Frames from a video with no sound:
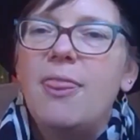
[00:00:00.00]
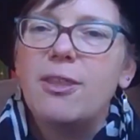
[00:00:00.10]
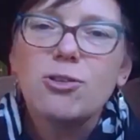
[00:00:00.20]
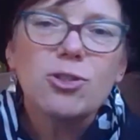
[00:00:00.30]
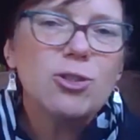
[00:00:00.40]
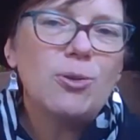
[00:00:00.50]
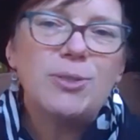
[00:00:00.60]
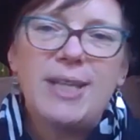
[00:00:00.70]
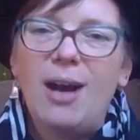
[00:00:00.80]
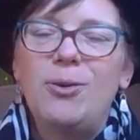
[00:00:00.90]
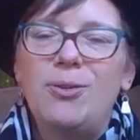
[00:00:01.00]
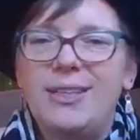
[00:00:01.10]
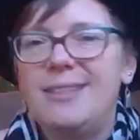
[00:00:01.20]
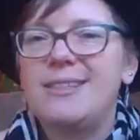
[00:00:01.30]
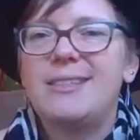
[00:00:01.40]
There's no doubt
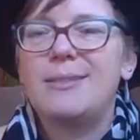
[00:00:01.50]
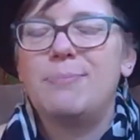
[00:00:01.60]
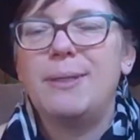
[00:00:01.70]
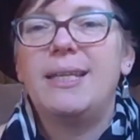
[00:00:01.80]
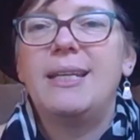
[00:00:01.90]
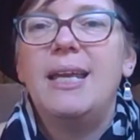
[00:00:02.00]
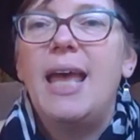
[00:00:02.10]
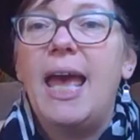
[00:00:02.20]
that this has been